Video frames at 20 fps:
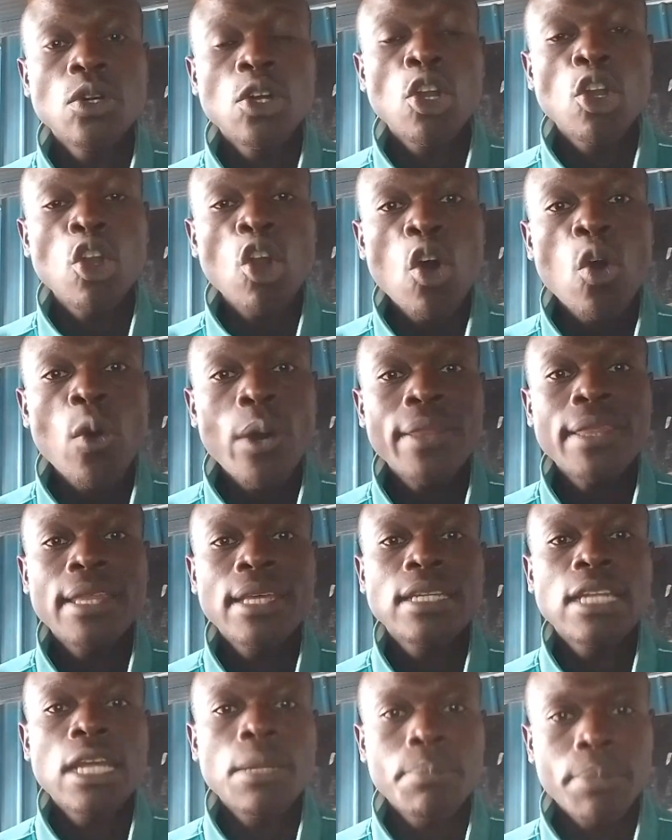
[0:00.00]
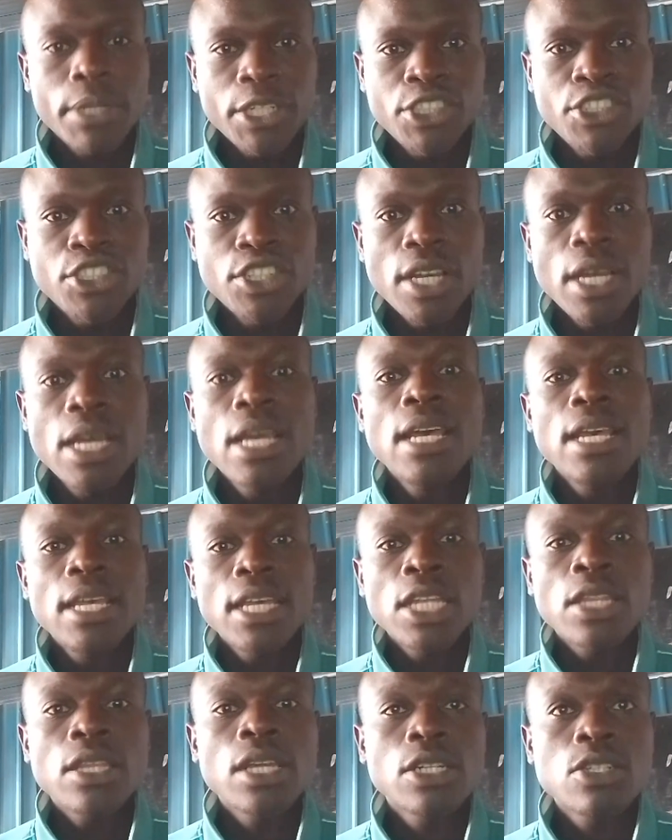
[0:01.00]
lower the temperature
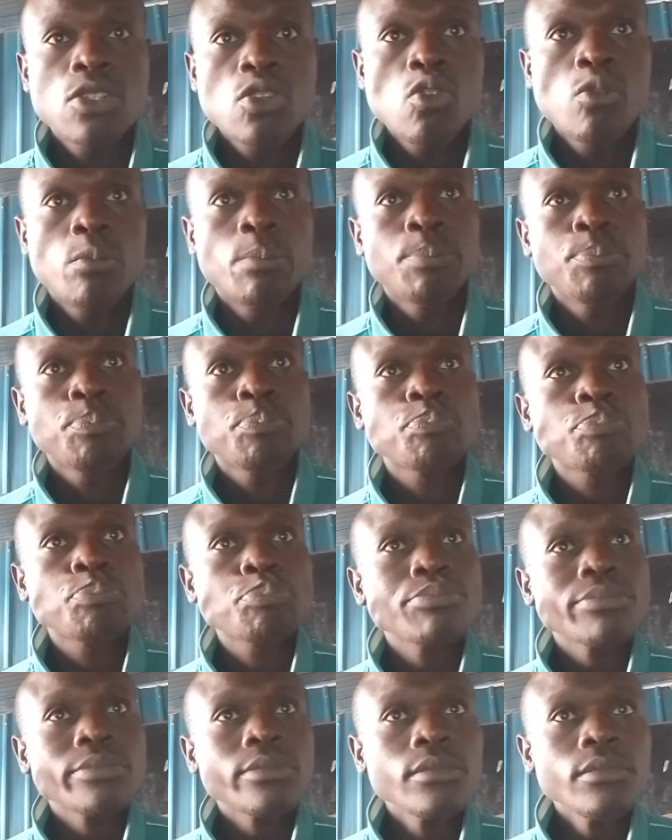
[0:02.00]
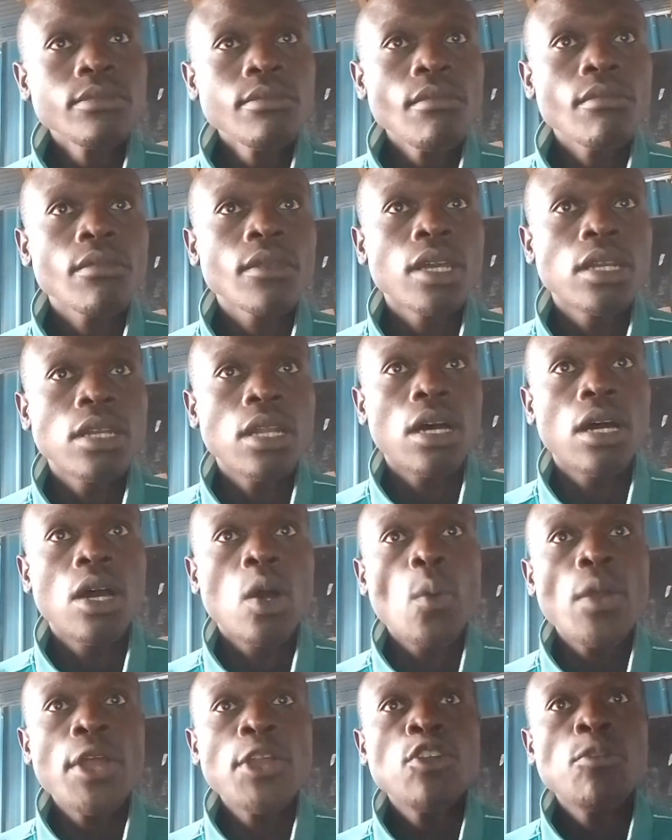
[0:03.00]
in that room. Now,
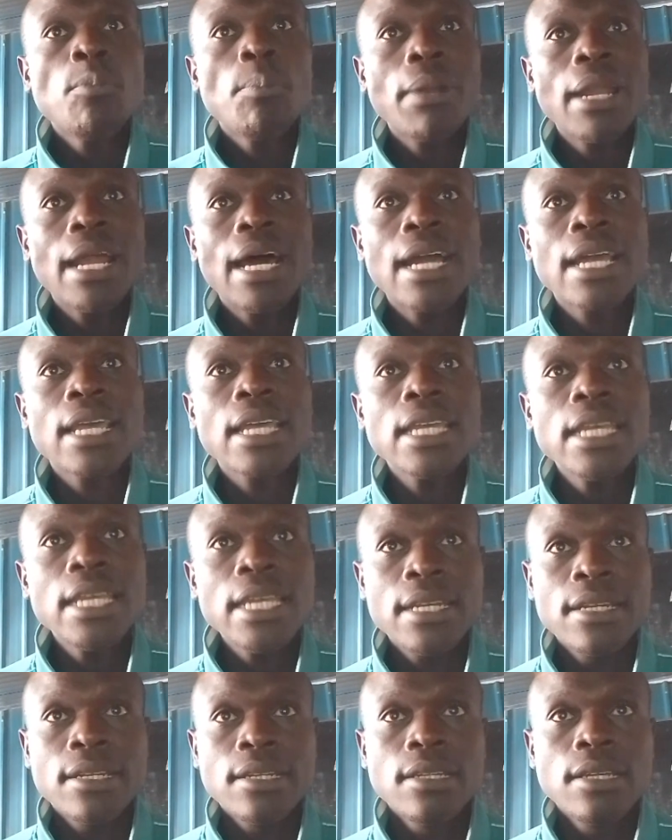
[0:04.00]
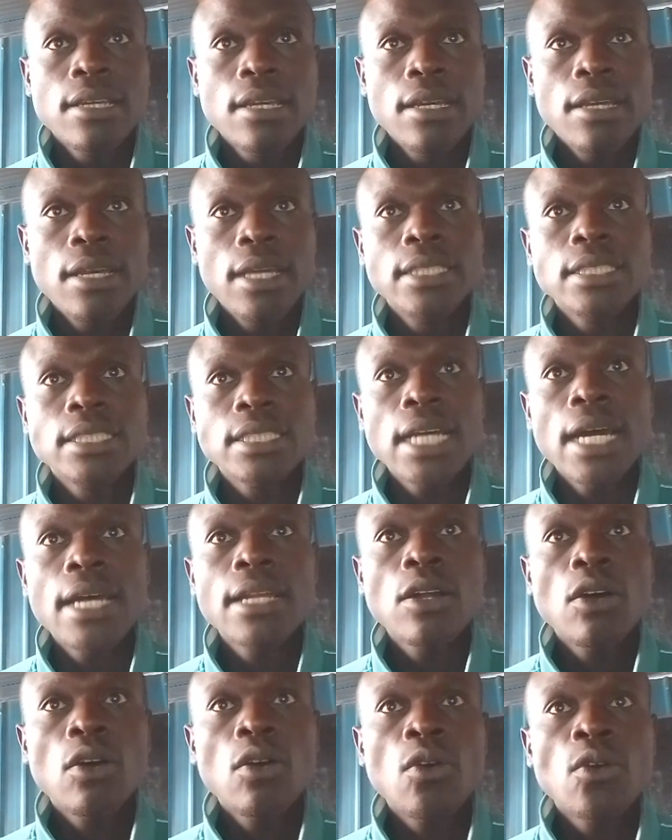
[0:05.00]
when you plug in and
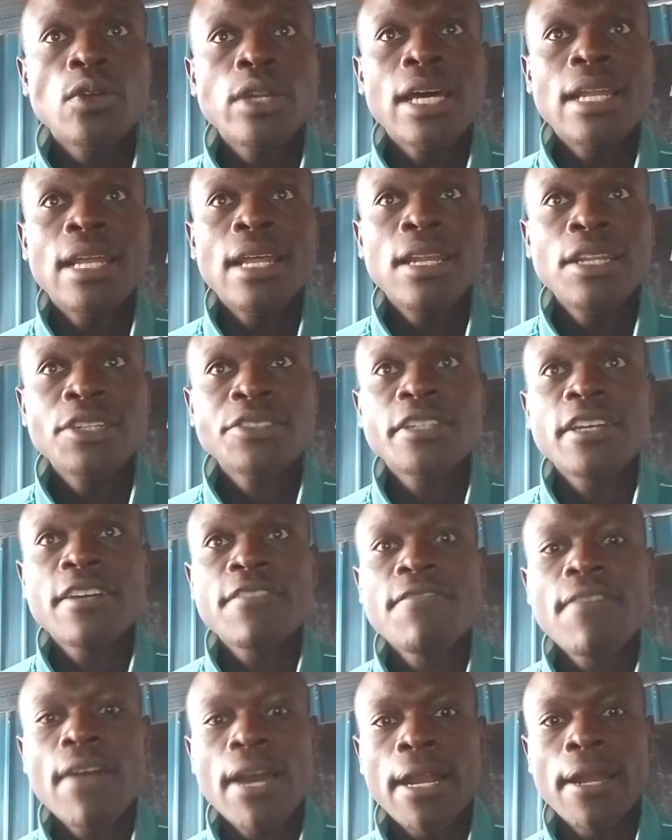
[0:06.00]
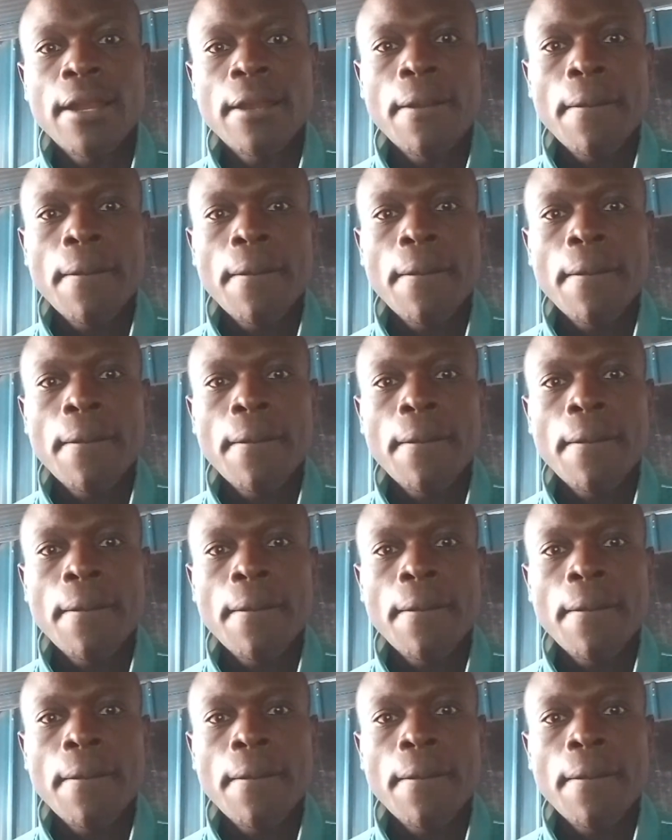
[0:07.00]
turn on an electric fan,